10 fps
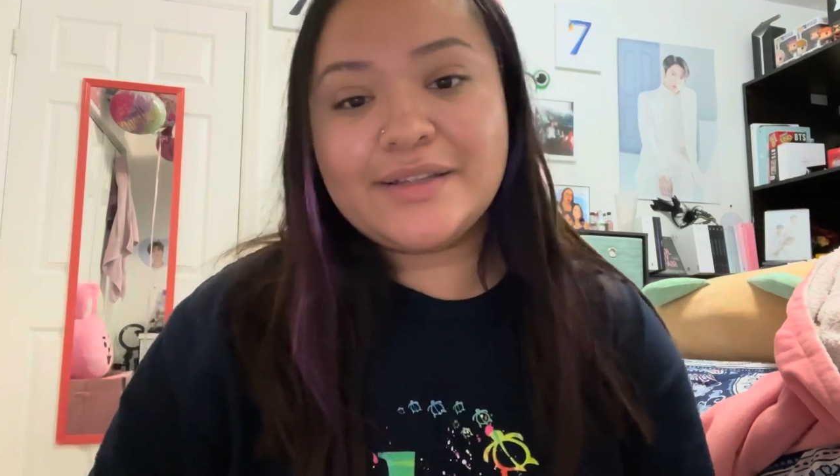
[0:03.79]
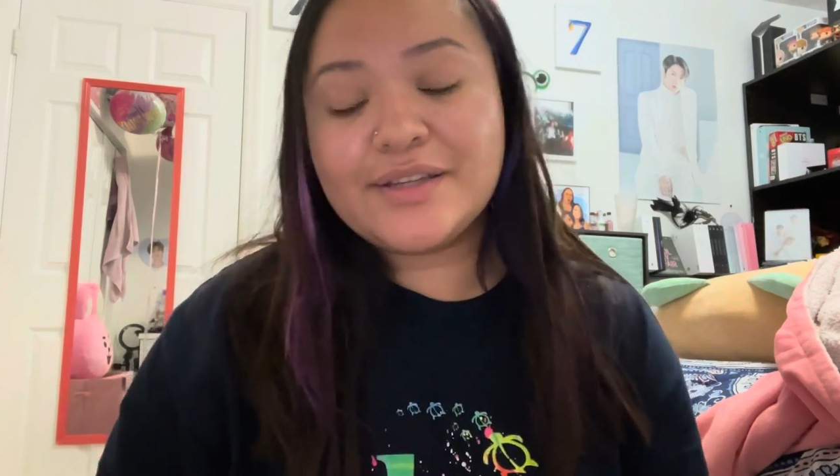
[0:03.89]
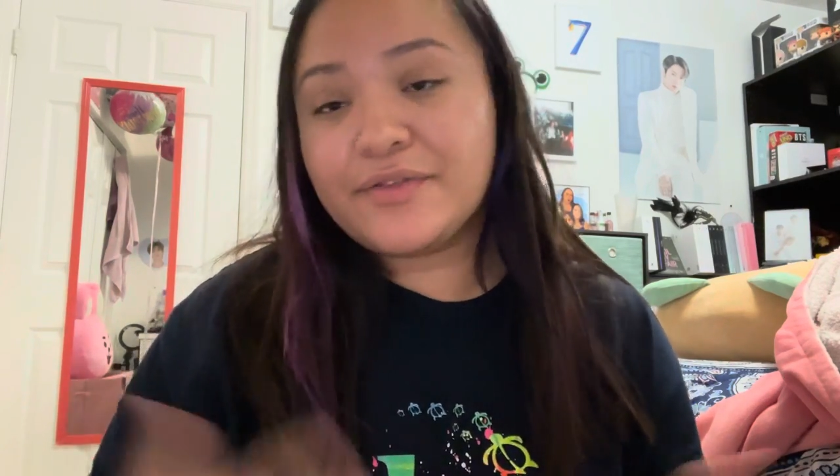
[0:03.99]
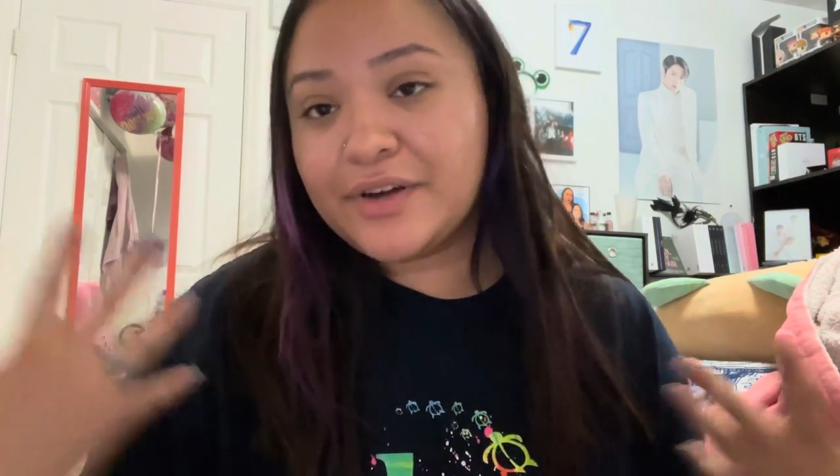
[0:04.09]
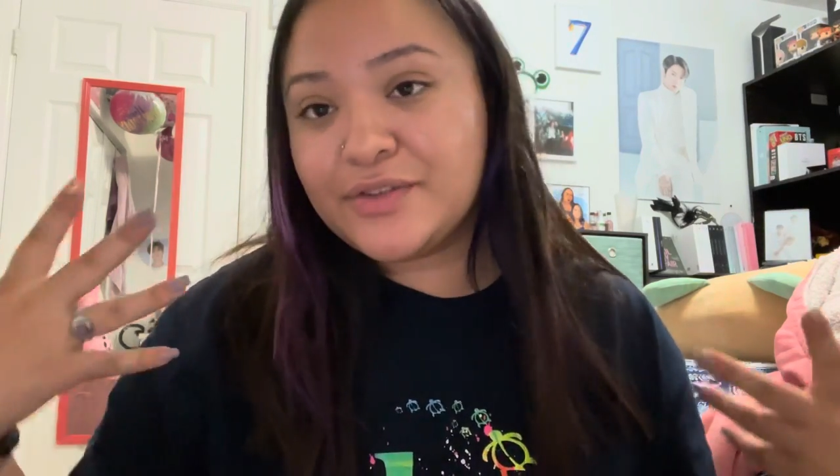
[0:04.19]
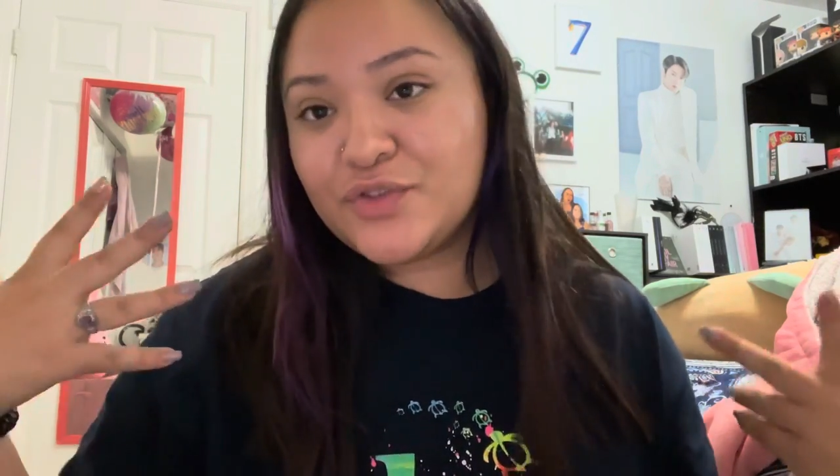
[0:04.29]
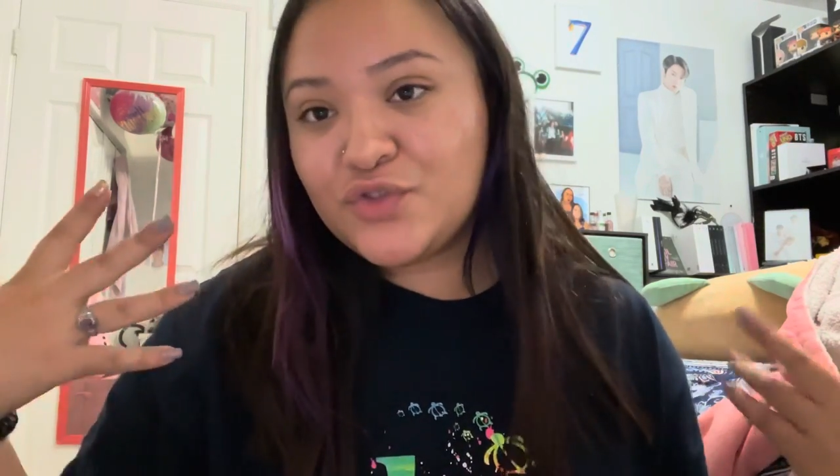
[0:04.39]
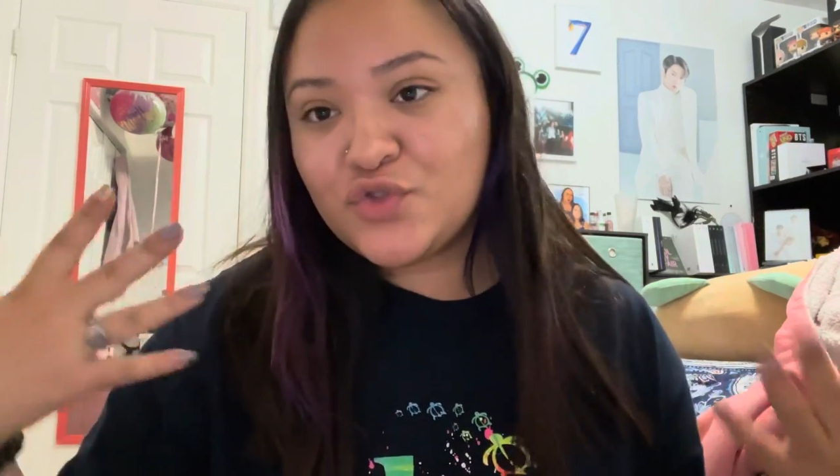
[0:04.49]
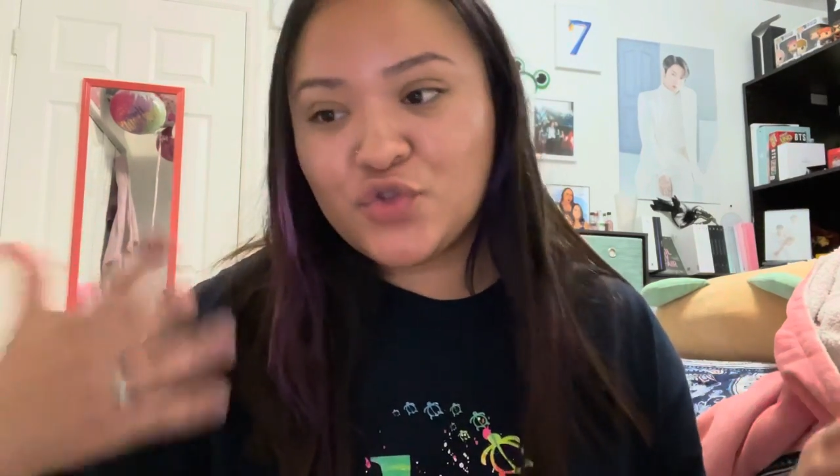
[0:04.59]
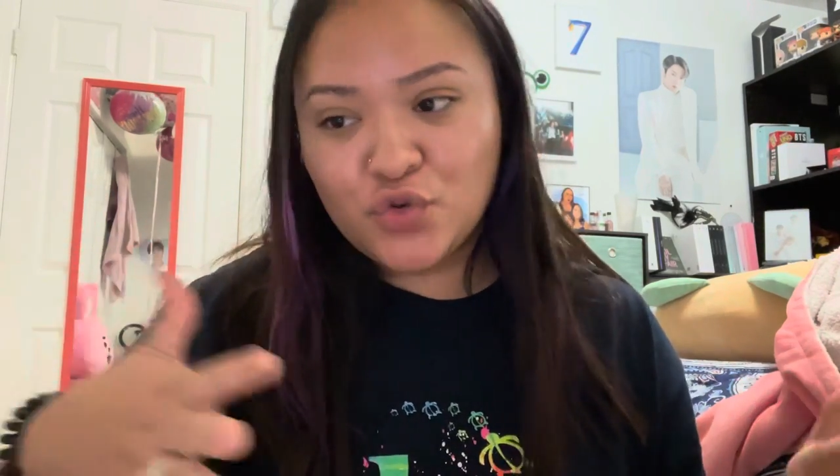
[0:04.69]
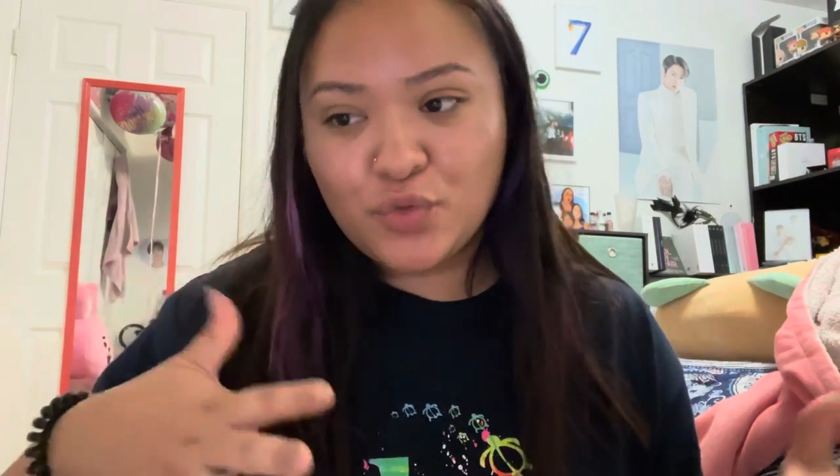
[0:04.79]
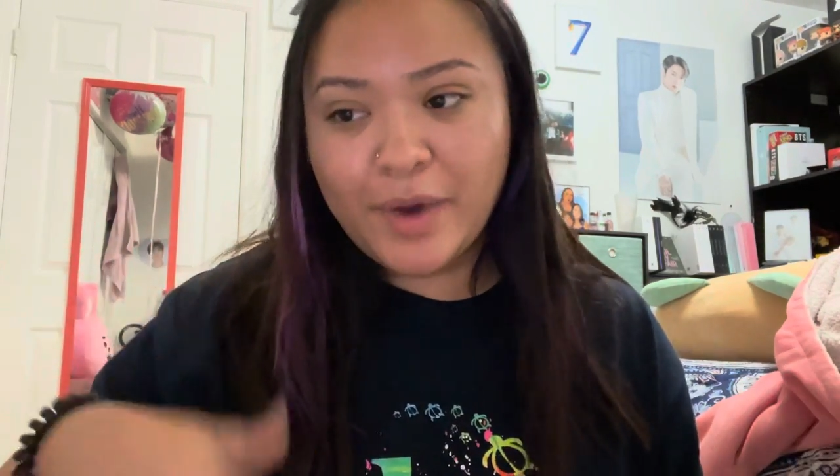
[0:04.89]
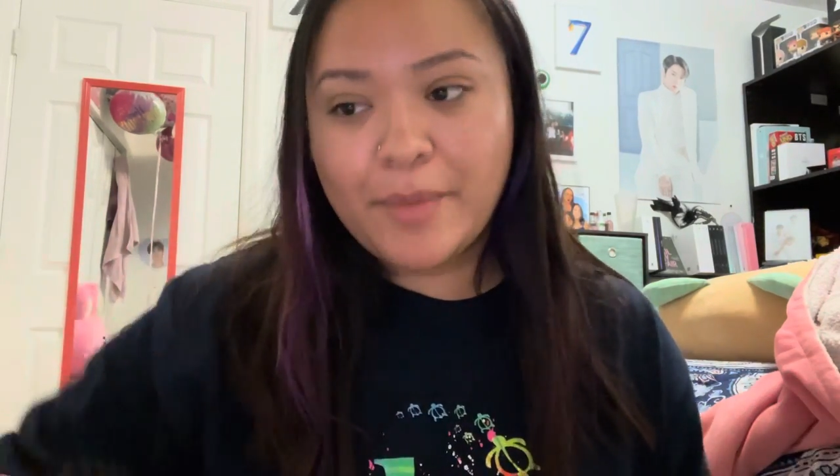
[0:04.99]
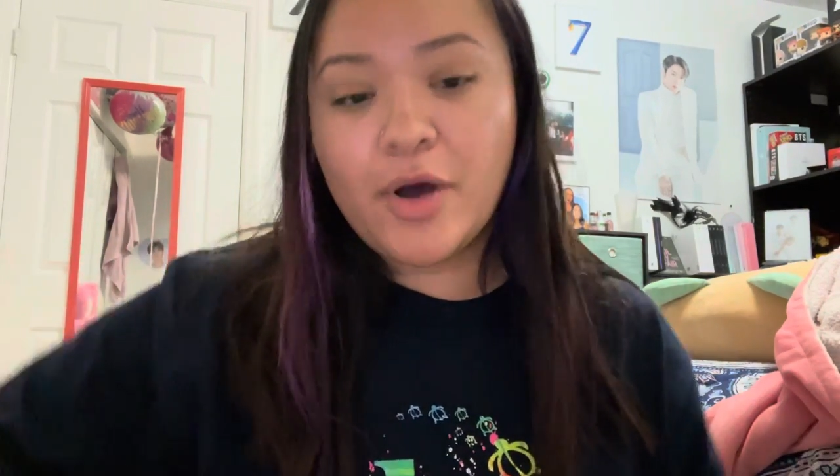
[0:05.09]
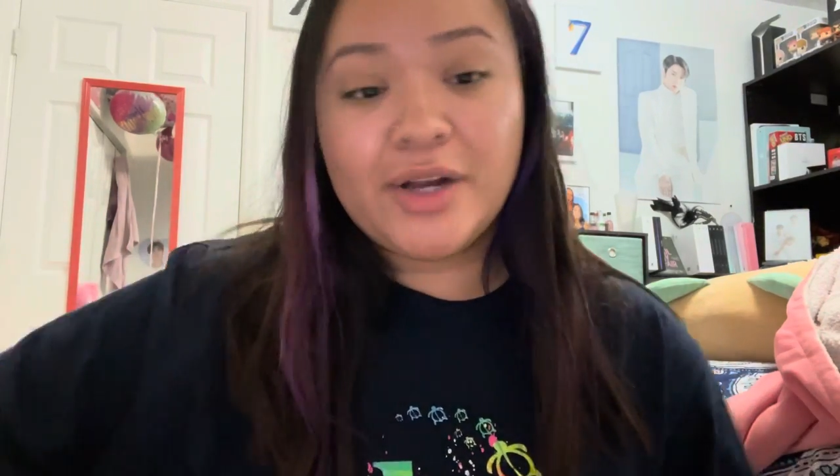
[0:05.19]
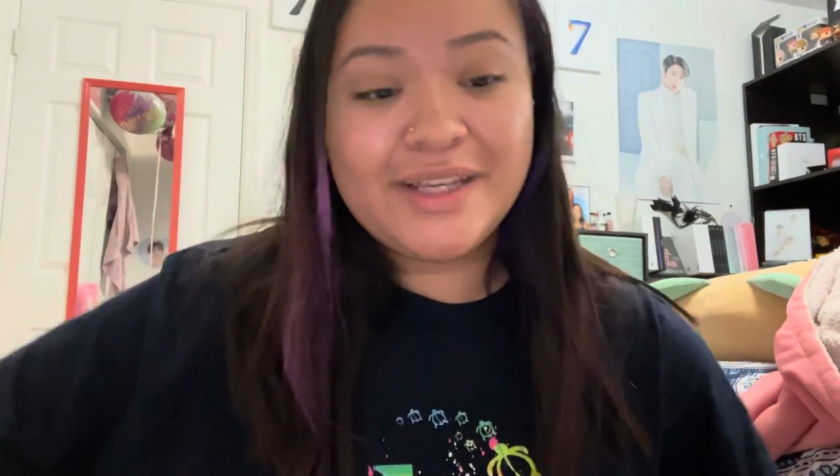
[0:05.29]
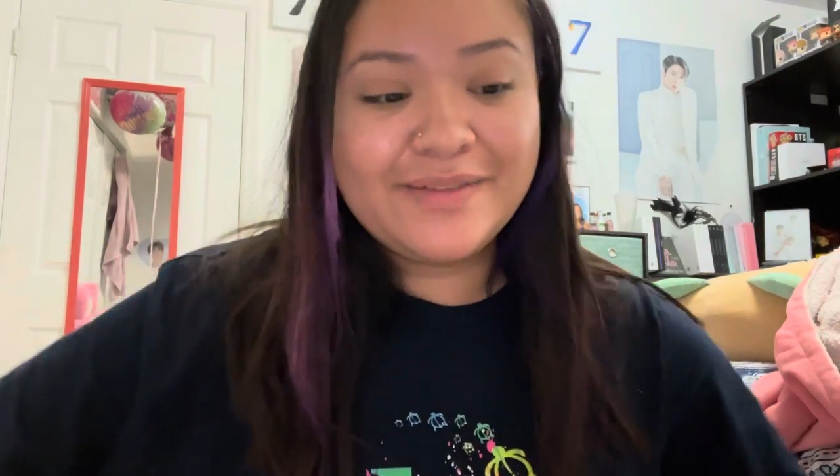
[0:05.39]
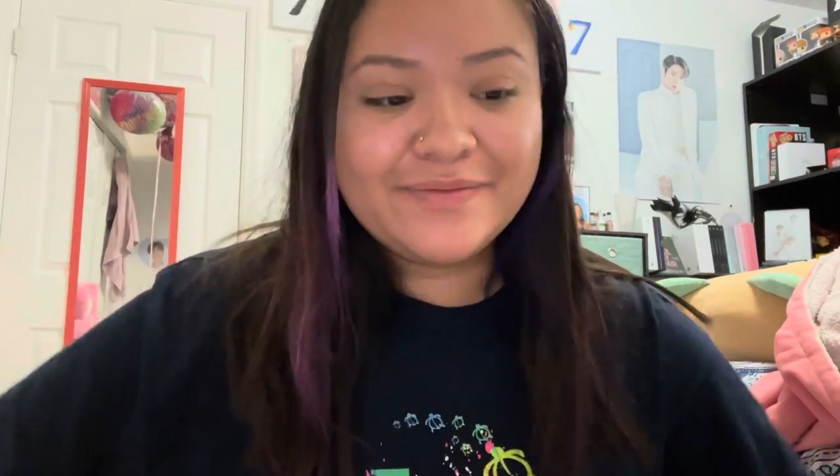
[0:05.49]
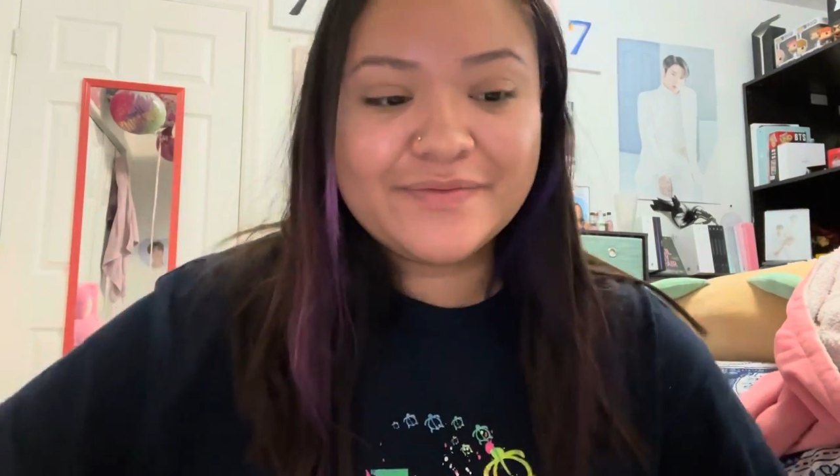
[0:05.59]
difference to my body.